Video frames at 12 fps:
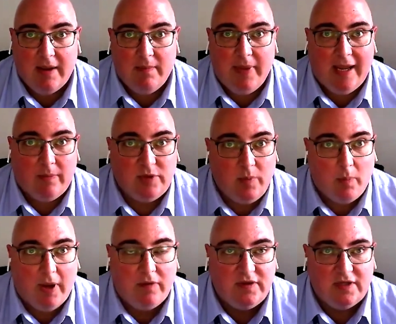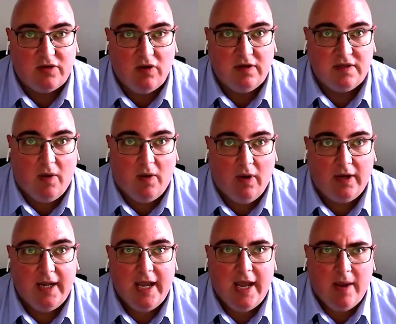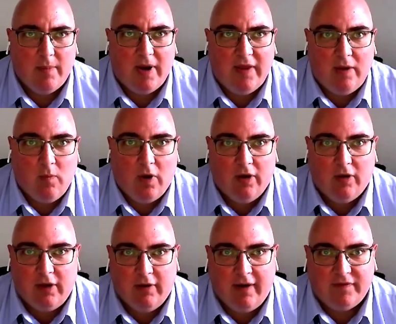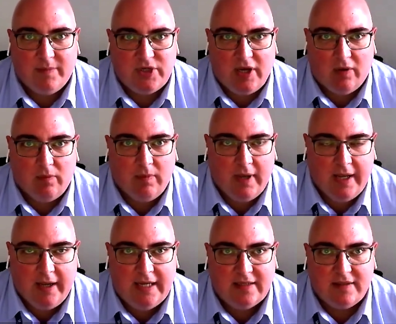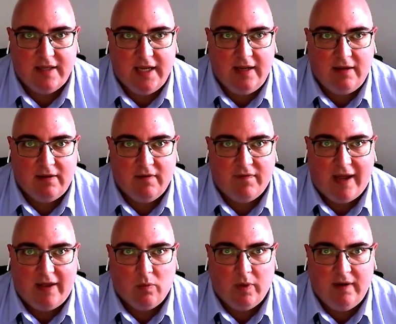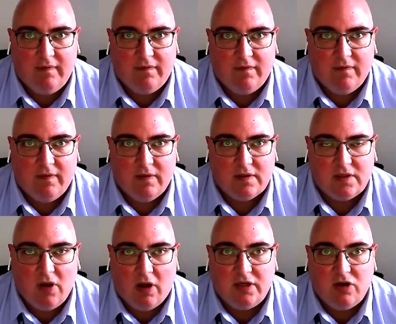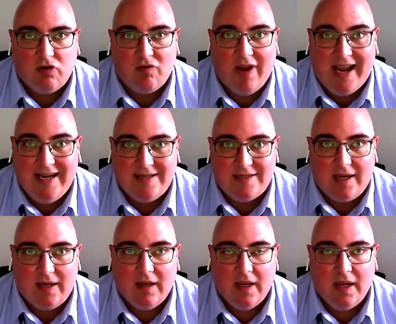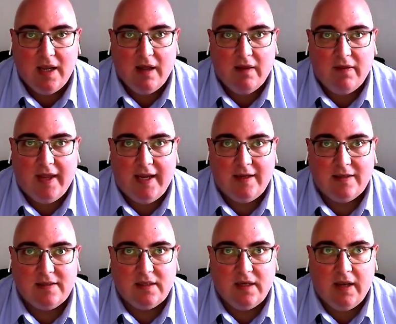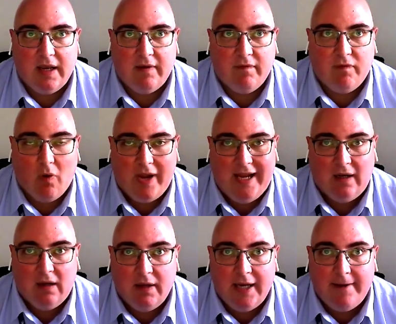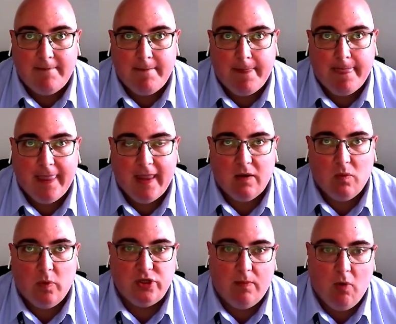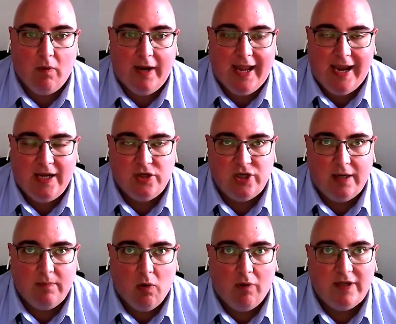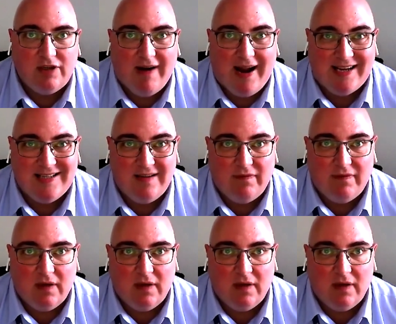being able to put post-its on and so on. But I think what you're after, Michelle, is the fact that we've started creating things for e-learning, which are more engaging, more interactive.